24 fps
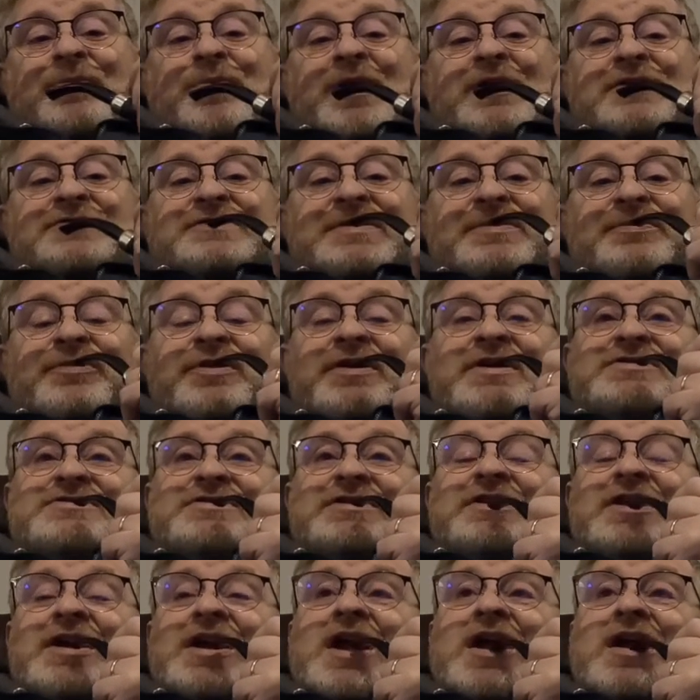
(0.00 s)
whilst I'm
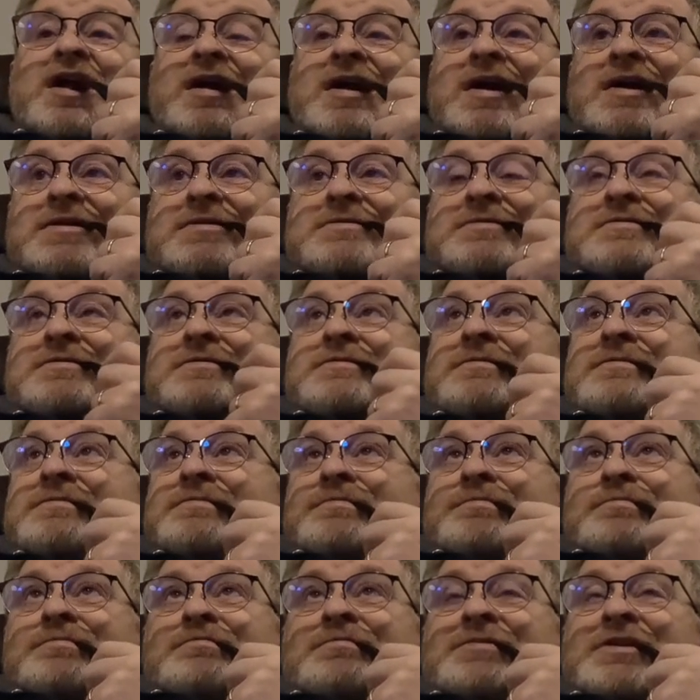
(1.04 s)
racing.
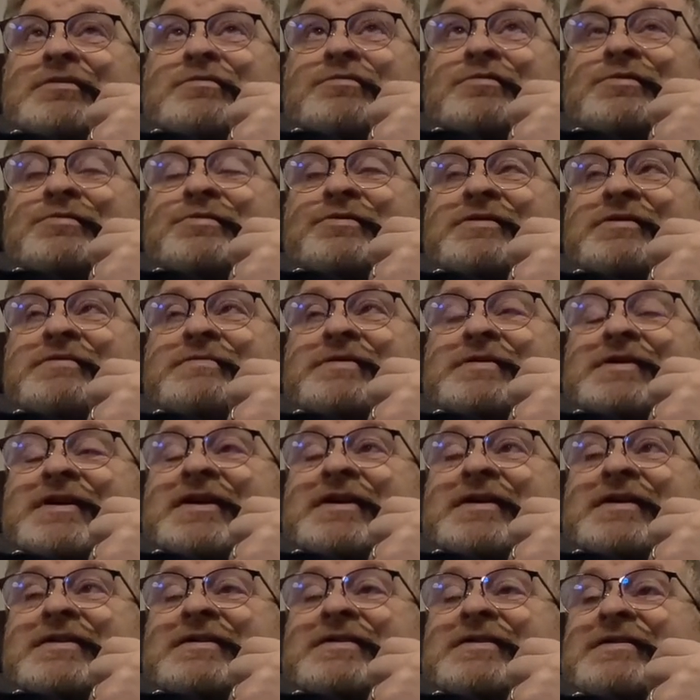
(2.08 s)
My crew wouldn't
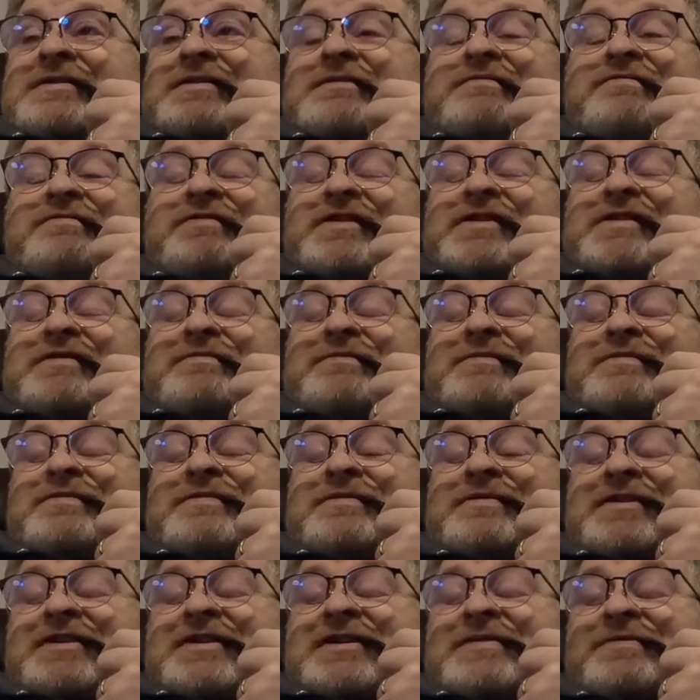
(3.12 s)
forgive me for
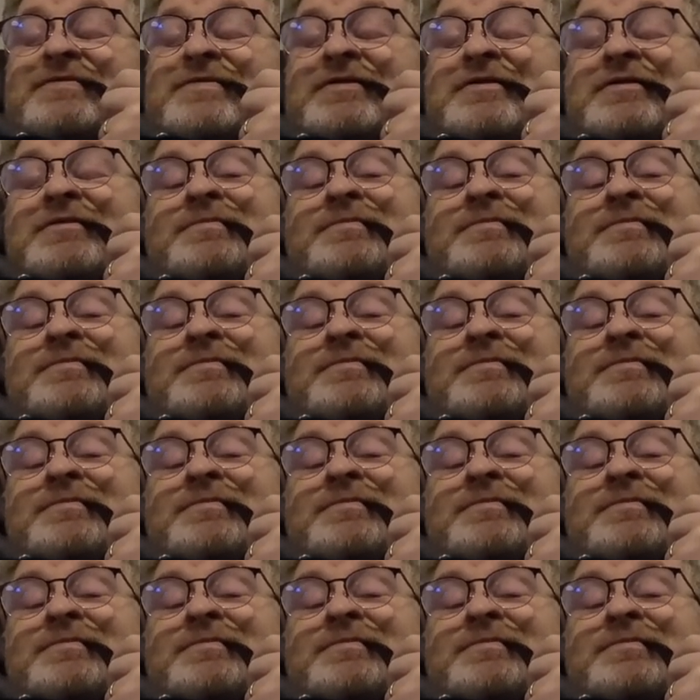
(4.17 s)
that ever.